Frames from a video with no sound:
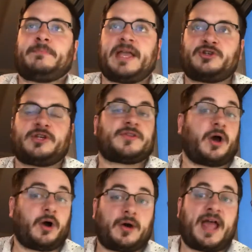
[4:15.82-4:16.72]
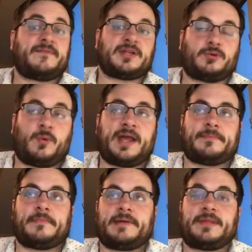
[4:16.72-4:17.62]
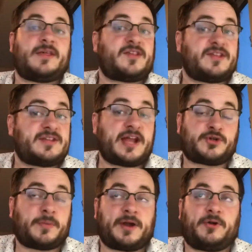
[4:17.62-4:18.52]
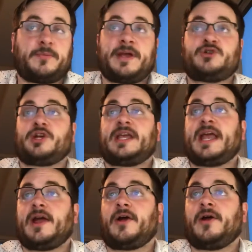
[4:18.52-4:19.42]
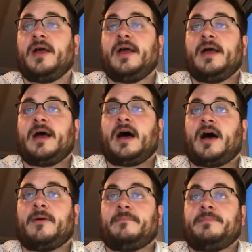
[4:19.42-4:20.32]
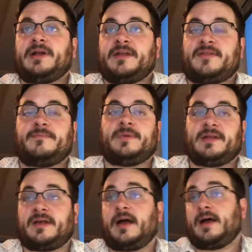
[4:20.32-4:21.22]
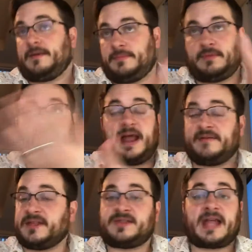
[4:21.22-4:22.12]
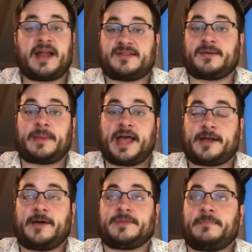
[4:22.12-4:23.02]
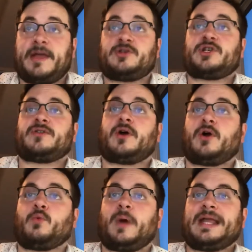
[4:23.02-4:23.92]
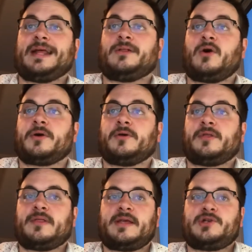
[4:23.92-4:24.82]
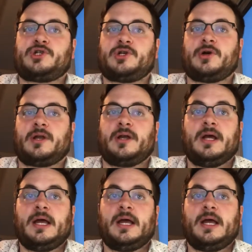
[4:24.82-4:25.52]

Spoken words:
patients are having to wait. Maybe this is detrimental to patient care, but it's I have the stats to back up that patients are waiting longer than they should.